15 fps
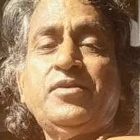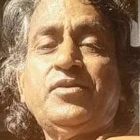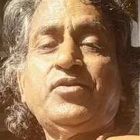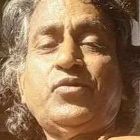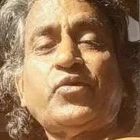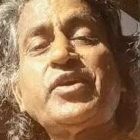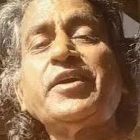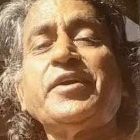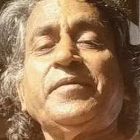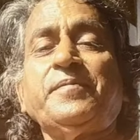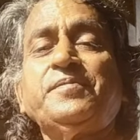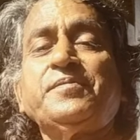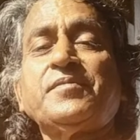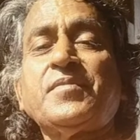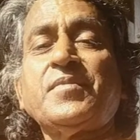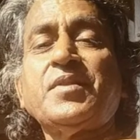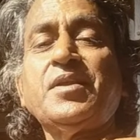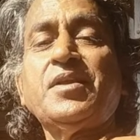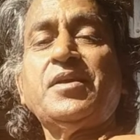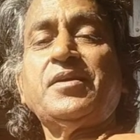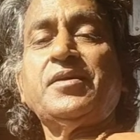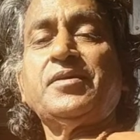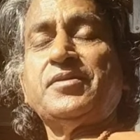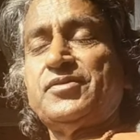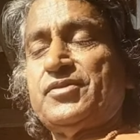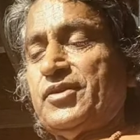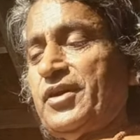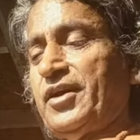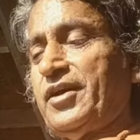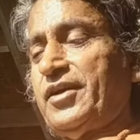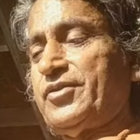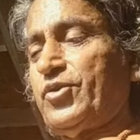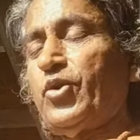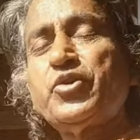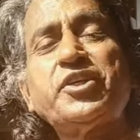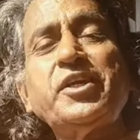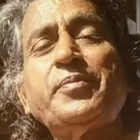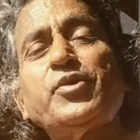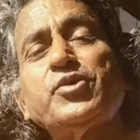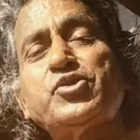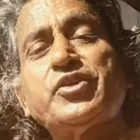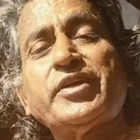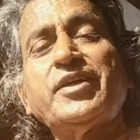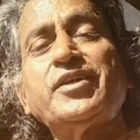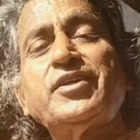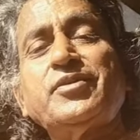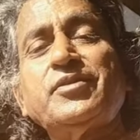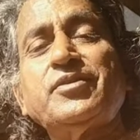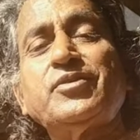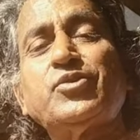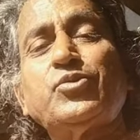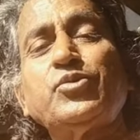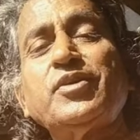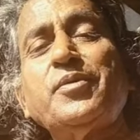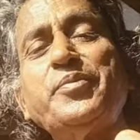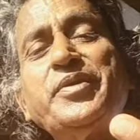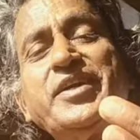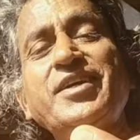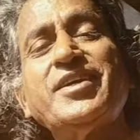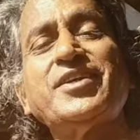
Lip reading: Okay? So don't keep on sticking to the mere